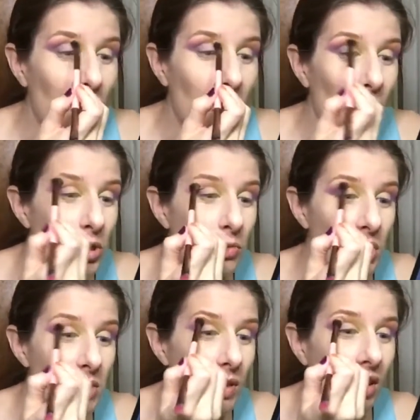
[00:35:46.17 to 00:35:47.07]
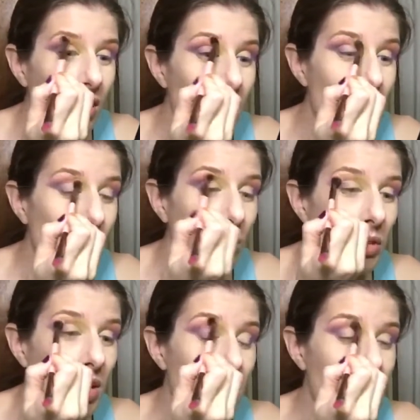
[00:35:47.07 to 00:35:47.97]
Which must be a luxury
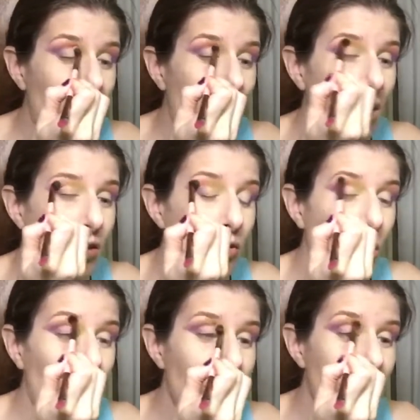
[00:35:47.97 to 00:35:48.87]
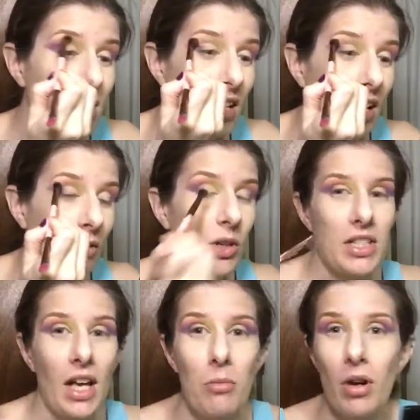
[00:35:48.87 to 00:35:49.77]
because I tried sitting once.
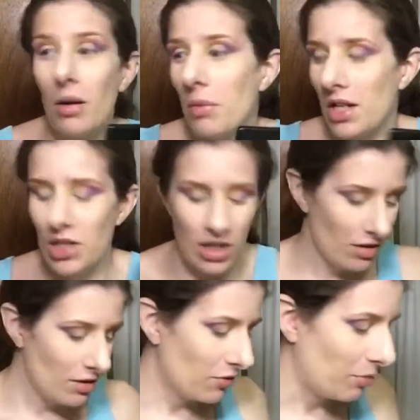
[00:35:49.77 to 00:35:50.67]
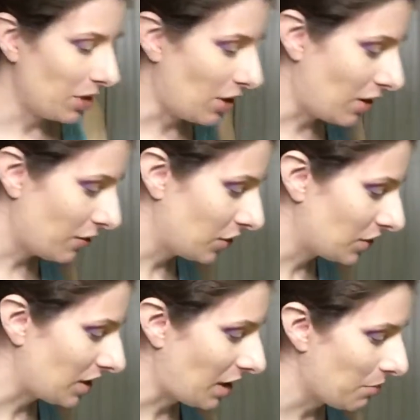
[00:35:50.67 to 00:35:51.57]
I brought my chair in from the
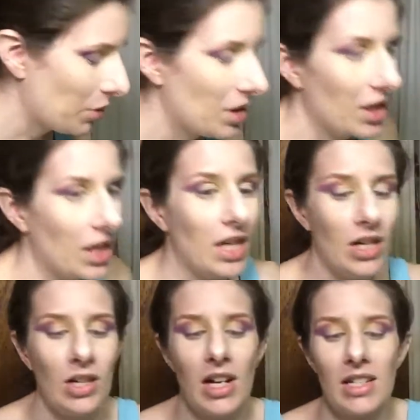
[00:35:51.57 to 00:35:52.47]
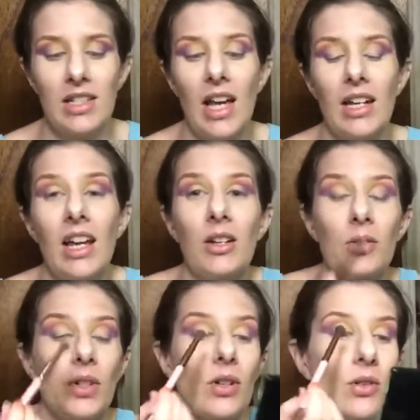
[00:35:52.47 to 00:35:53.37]
office and I put it in here and I sat down to
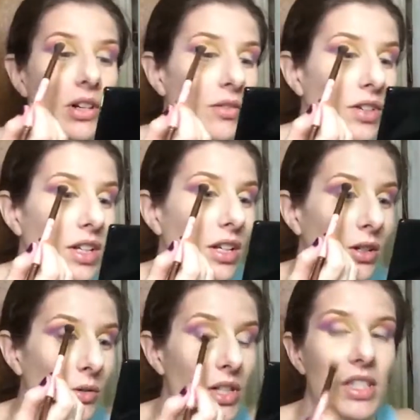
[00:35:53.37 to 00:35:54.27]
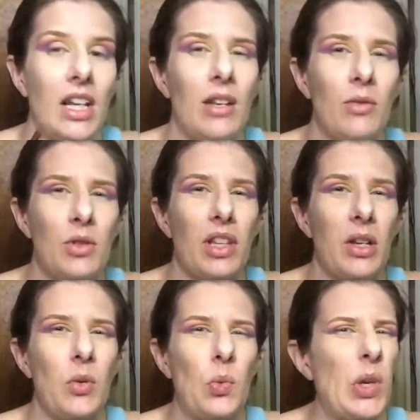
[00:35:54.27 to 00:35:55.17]
record a video once and it was like
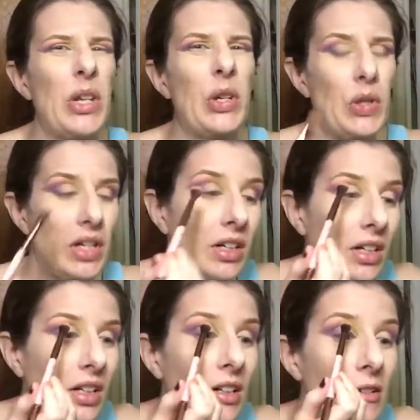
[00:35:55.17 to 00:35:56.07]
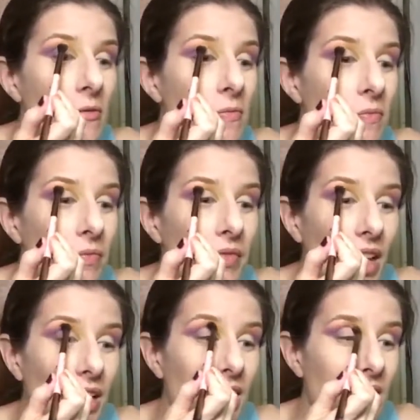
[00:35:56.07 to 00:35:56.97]
weird.
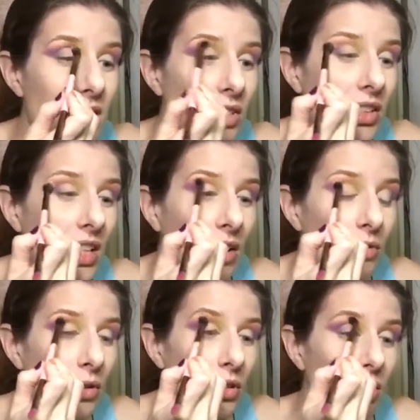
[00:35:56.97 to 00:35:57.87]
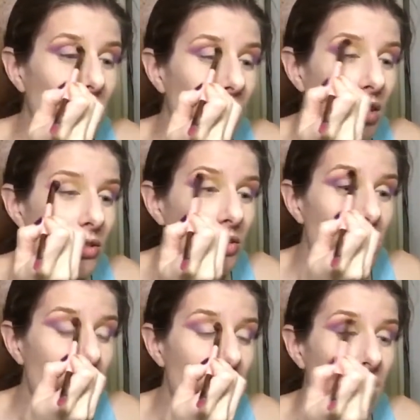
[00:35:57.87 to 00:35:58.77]
Occasionally I've recorded videos like
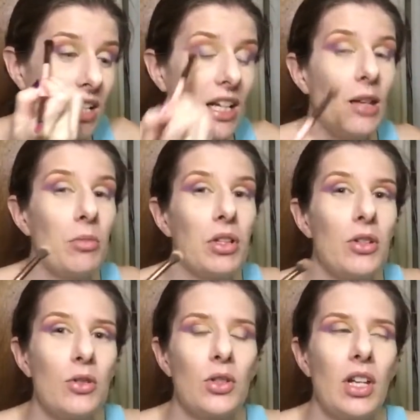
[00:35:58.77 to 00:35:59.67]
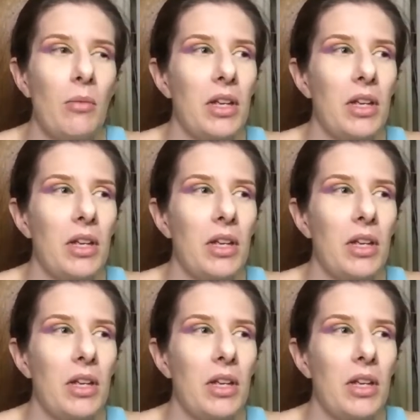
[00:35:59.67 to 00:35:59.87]
sitting down, but usually I'm like